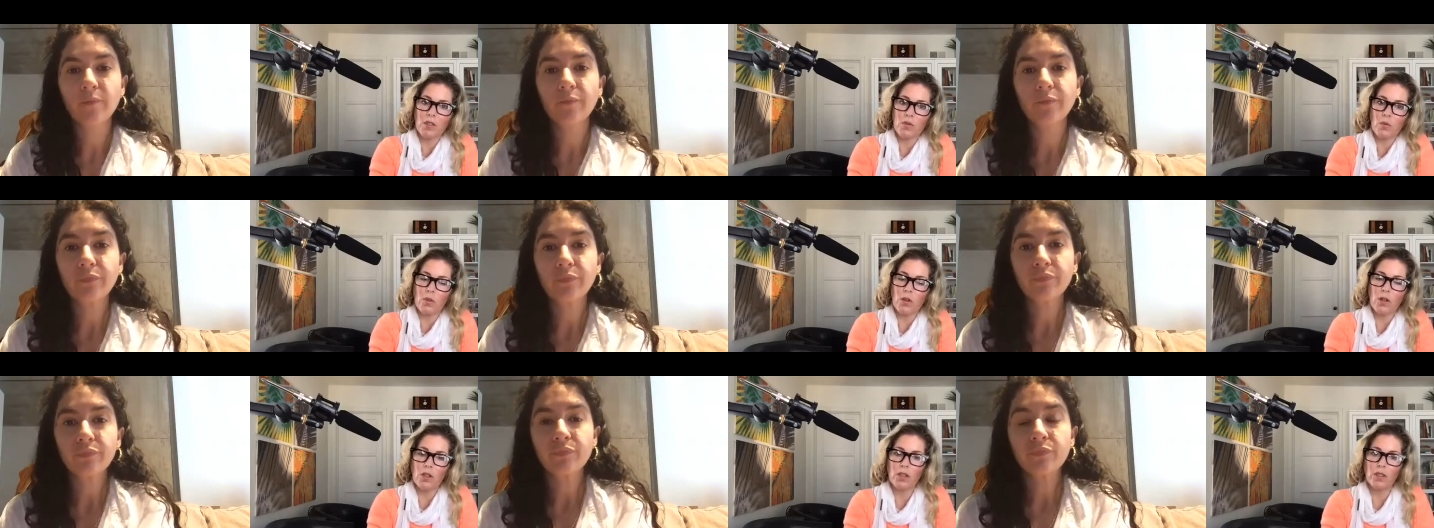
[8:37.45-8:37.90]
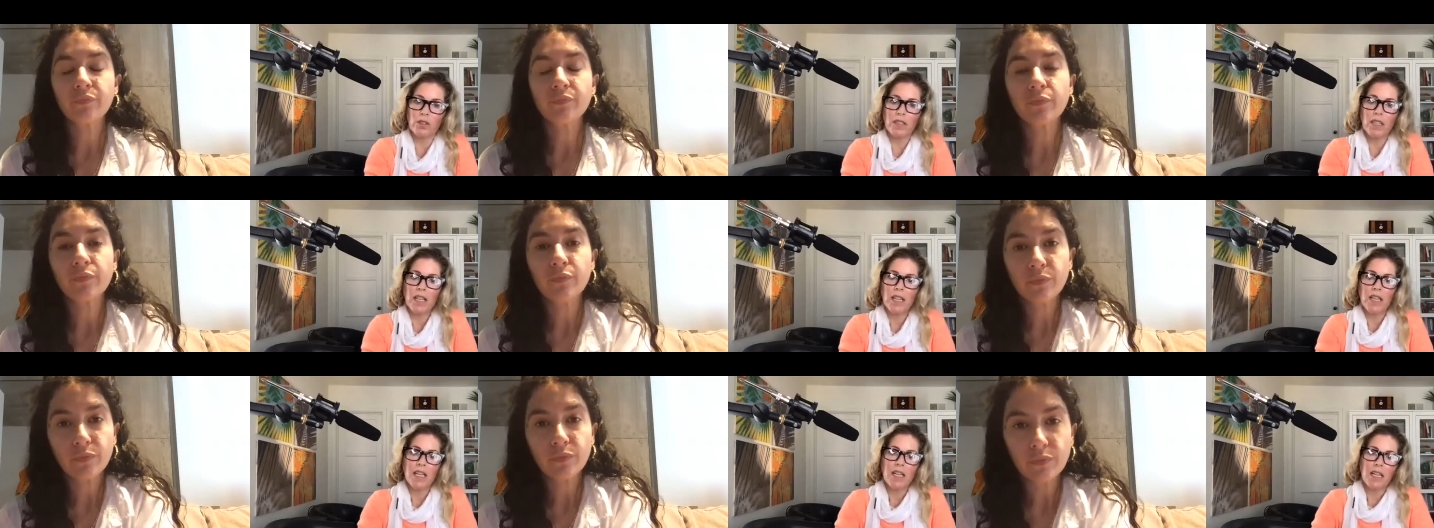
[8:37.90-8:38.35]
Speaker 1: world,
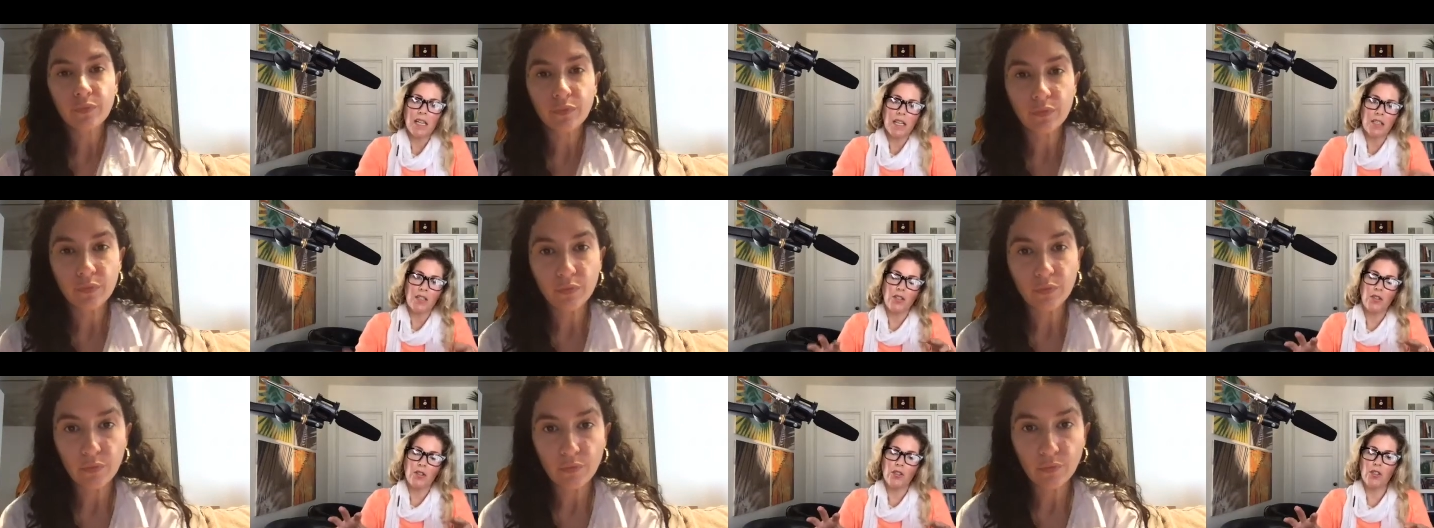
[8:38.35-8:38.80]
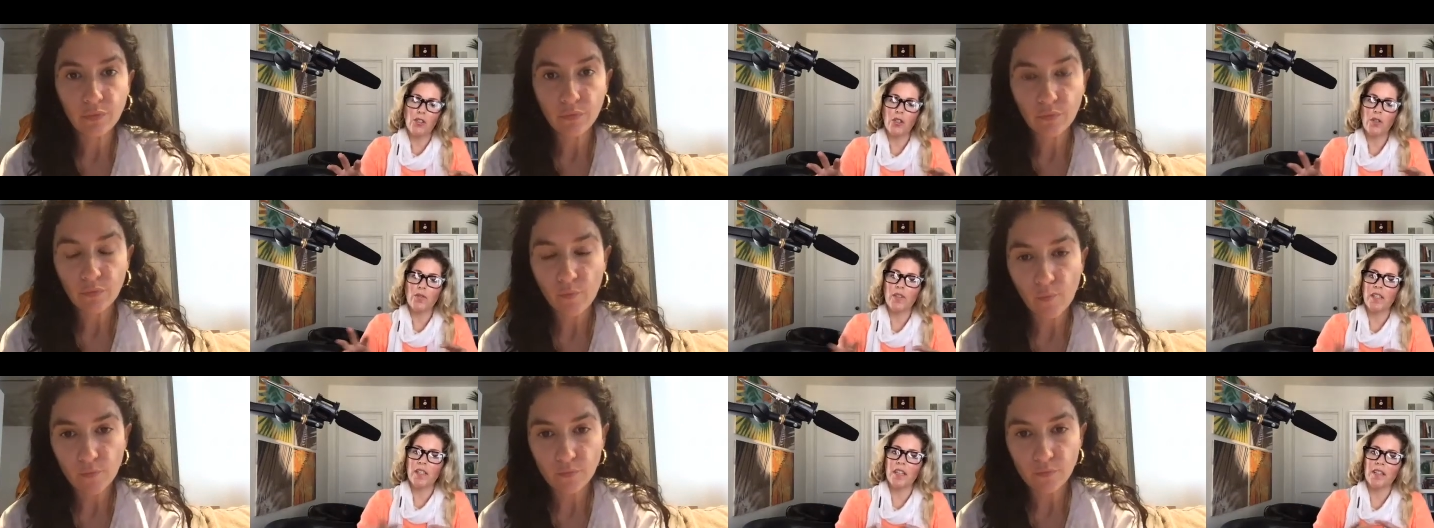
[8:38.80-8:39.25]
you're
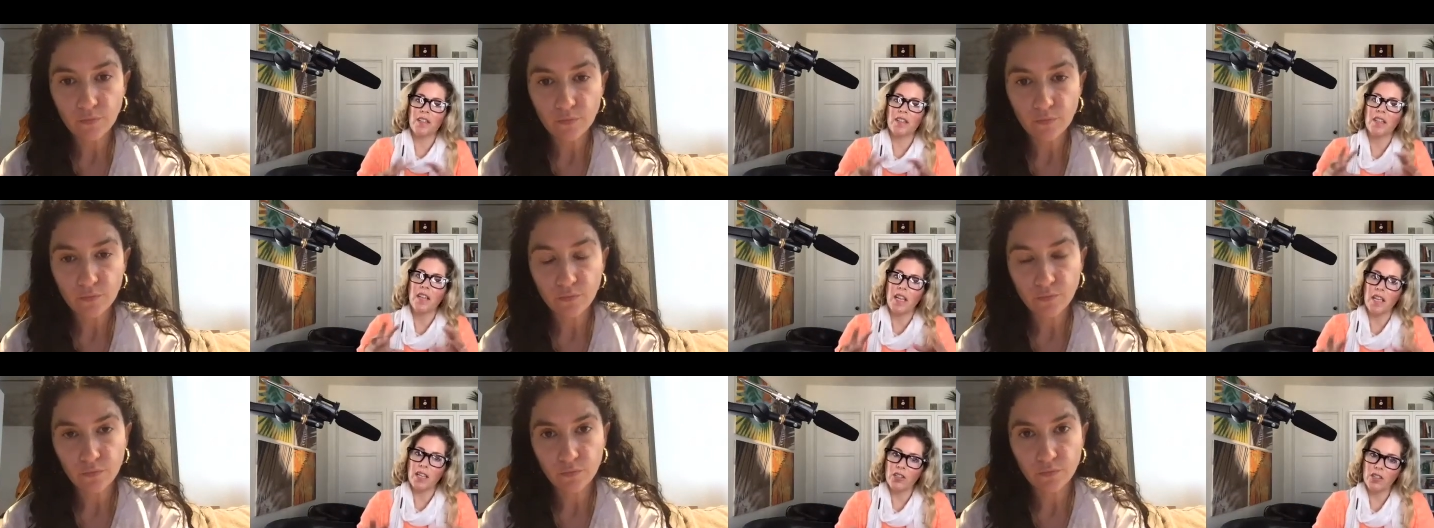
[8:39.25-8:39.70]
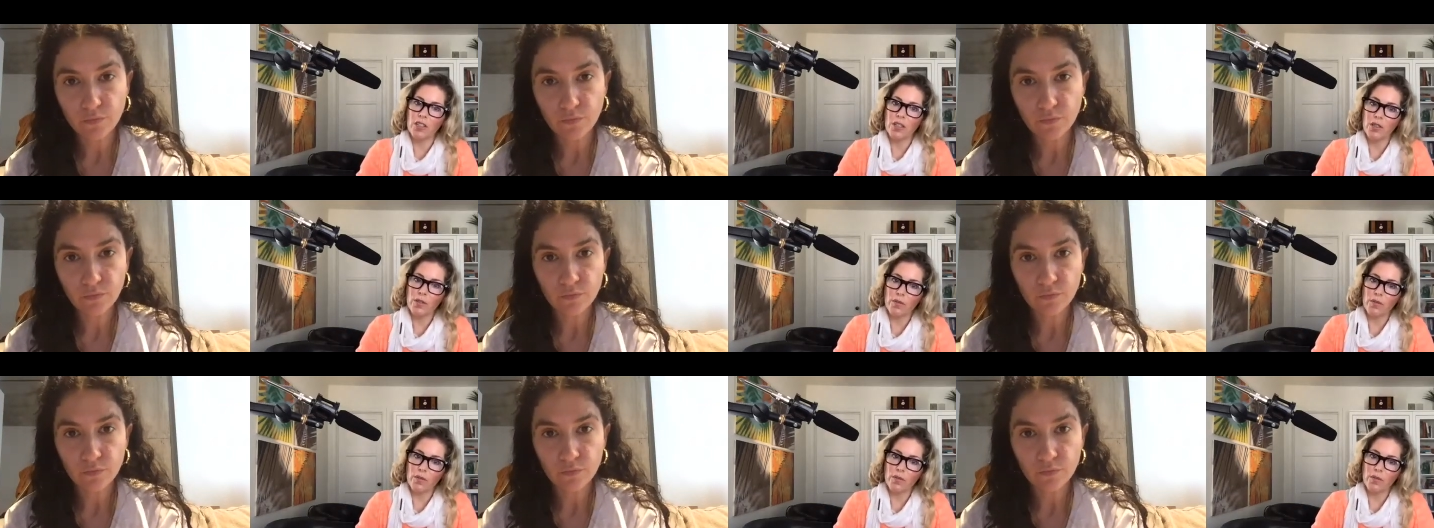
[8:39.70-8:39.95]
serving as an agent